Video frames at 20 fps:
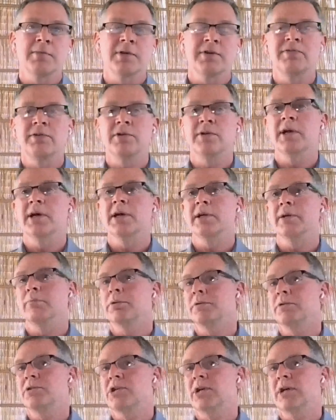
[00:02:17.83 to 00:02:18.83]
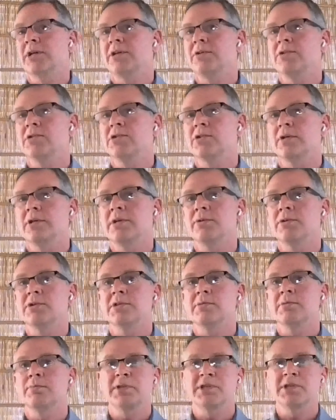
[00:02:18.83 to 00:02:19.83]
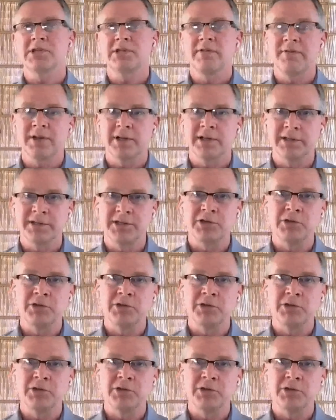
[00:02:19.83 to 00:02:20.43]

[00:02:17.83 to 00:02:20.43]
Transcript: if you're not a blue check user he was specifically